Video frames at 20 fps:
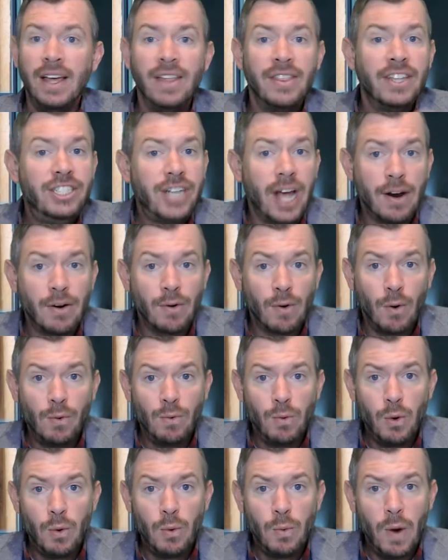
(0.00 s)
The general
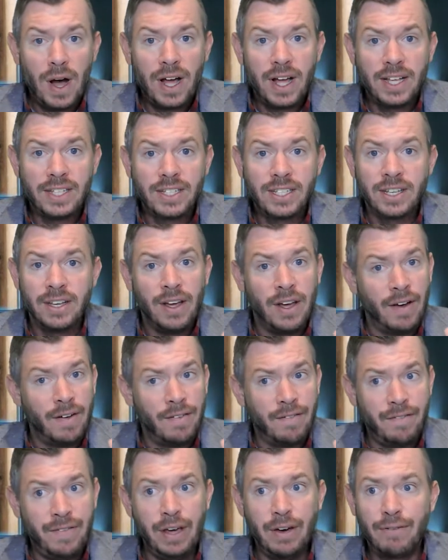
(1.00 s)
rule was
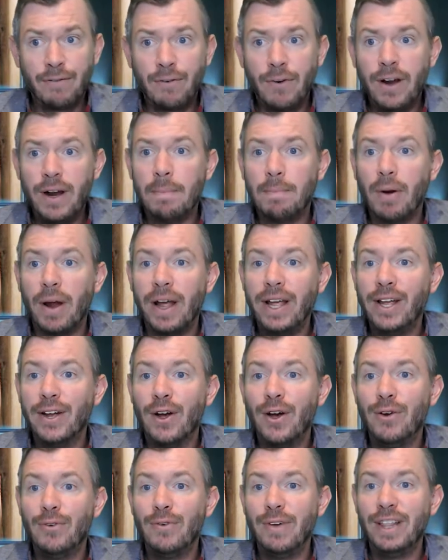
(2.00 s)
feel free to bring your
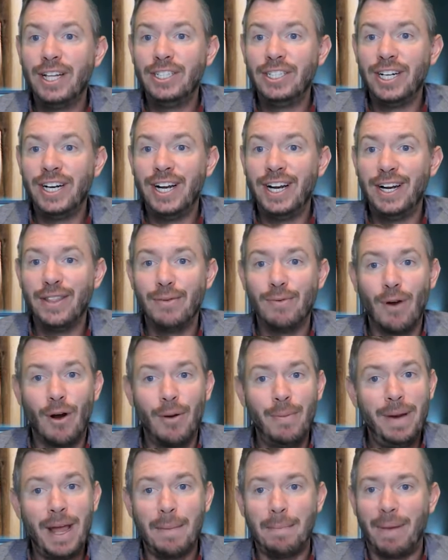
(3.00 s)
own religion into the
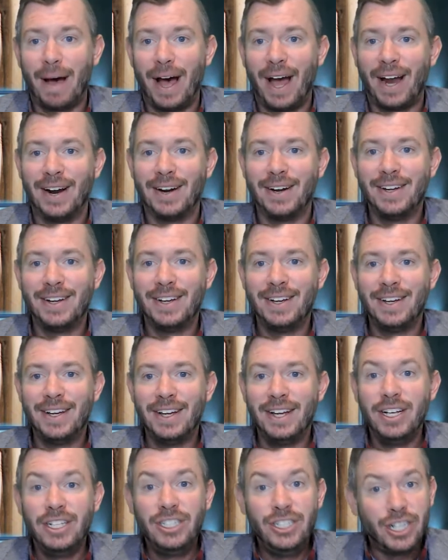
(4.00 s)
Roman Empire.
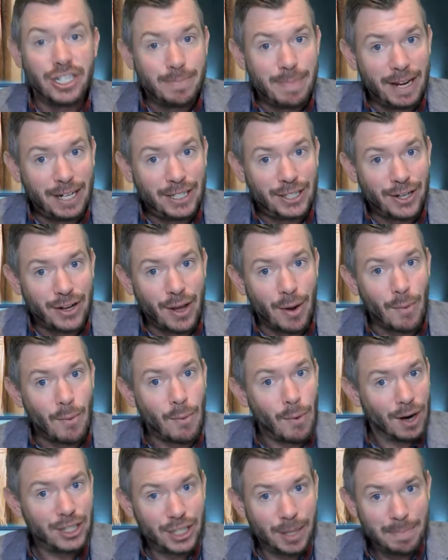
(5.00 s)
Just make sure you
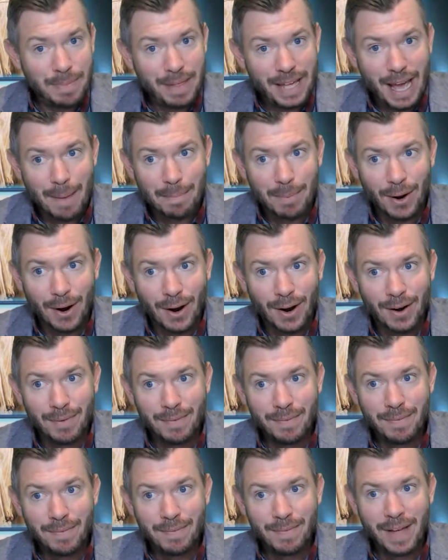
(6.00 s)
worship the emperor
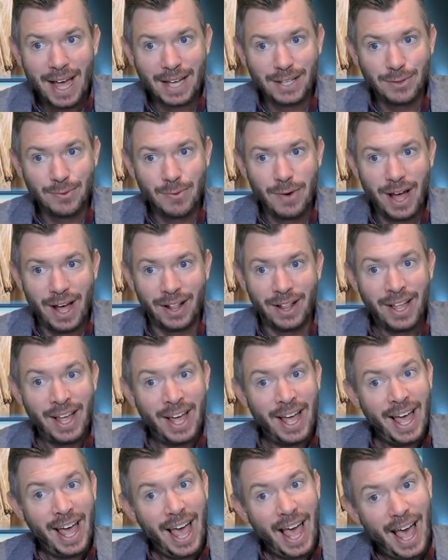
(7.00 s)
as well,
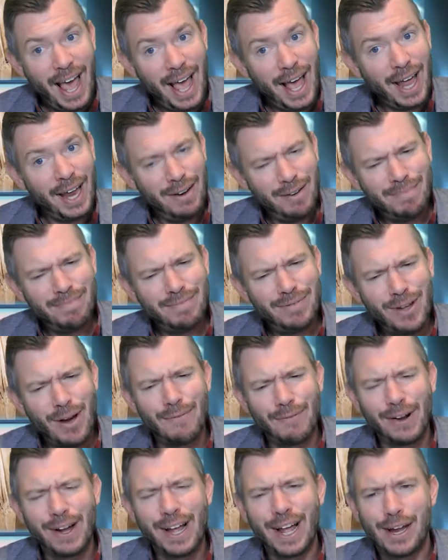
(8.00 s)
and don't
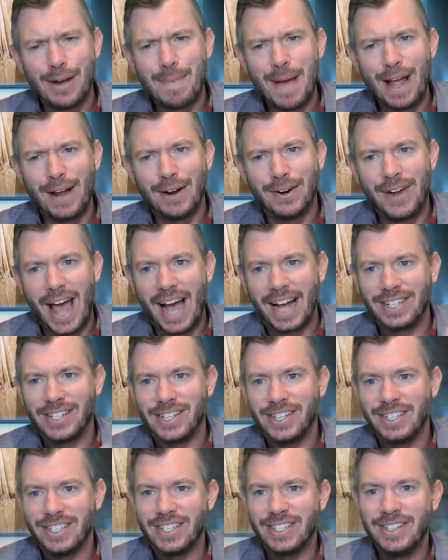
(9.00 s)
forget to pay your
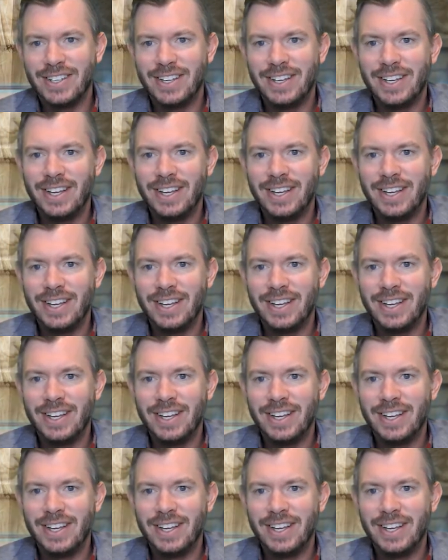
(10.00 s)
taxes.